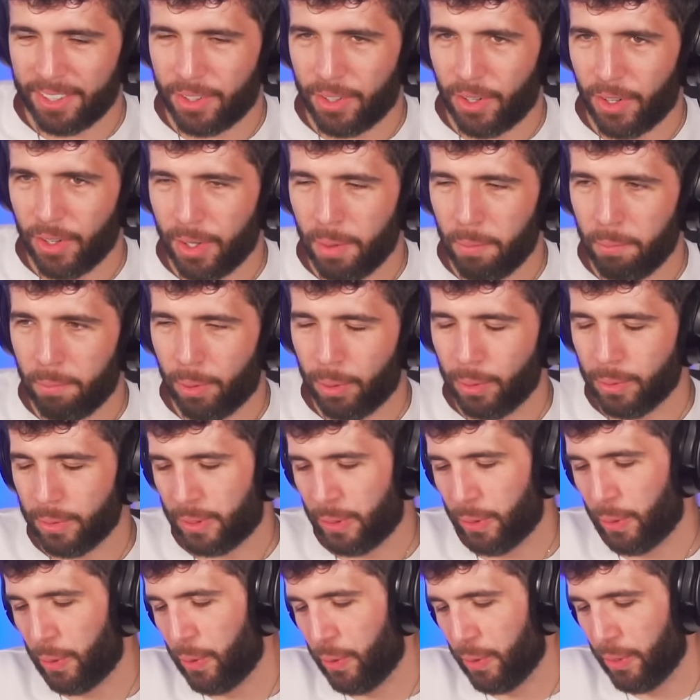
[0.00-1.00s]
Cock and Balls
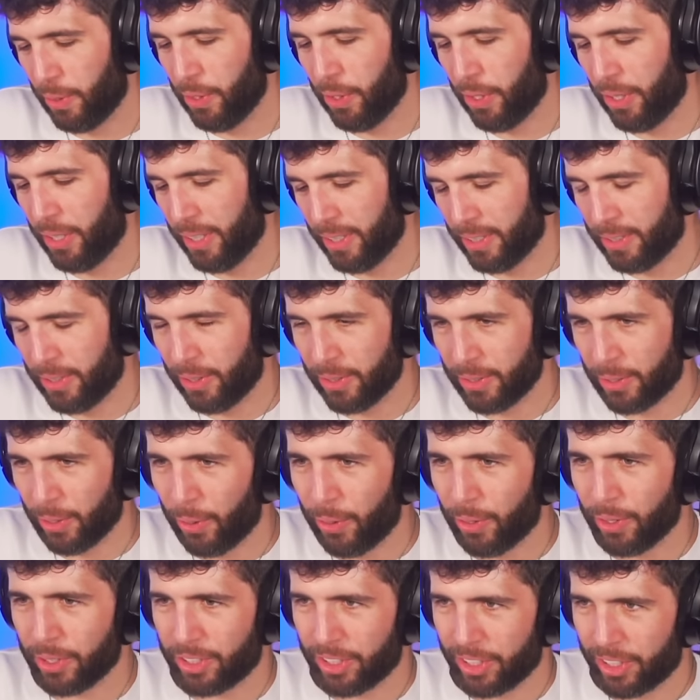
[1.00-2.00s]

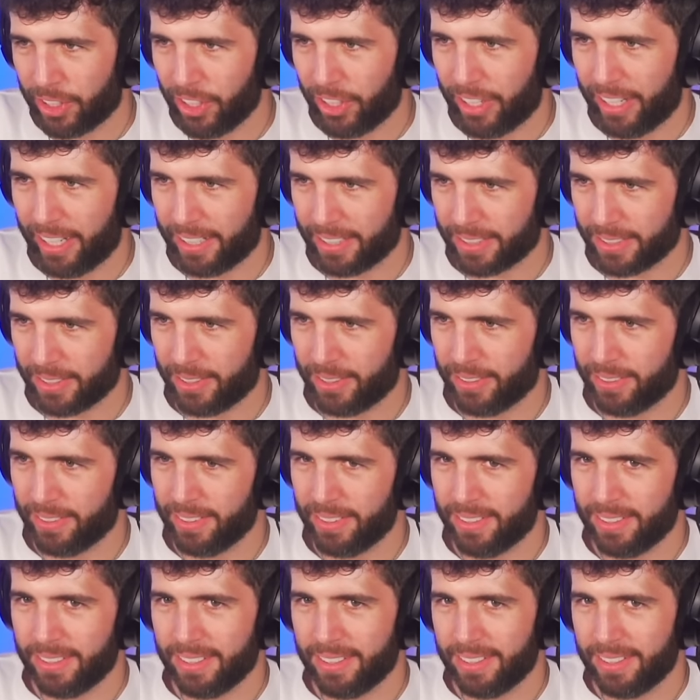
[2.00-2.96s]
Torture Cooking School.